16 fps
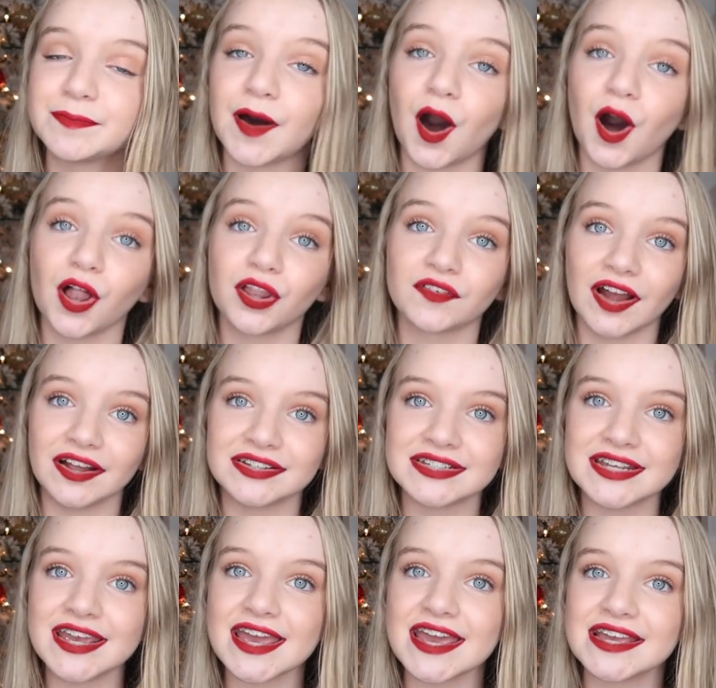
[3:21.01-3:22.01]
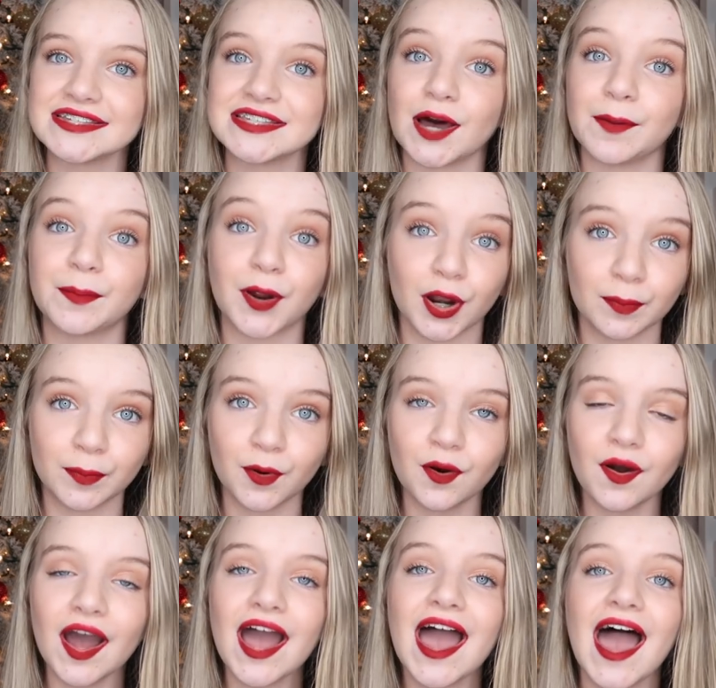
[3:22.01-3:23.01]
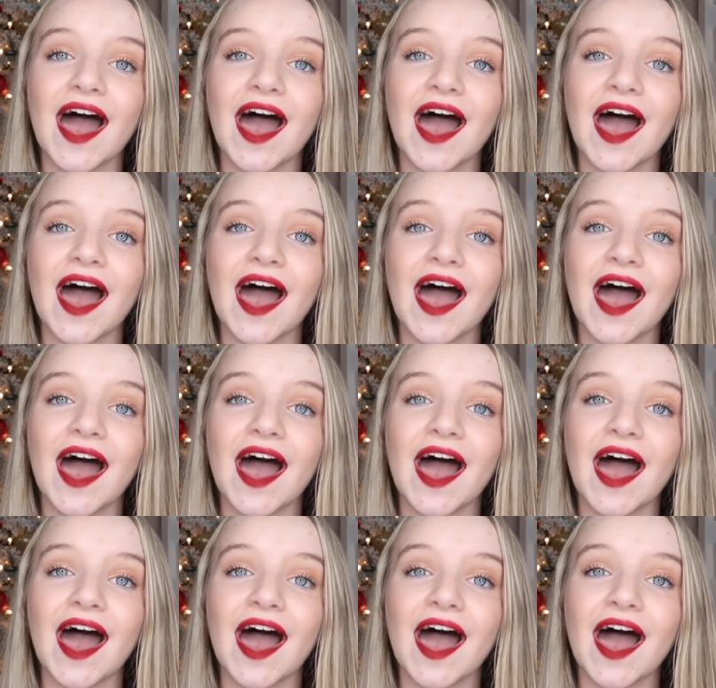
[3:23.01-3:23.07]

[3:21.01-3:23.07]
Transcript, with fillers: but all around it is a purple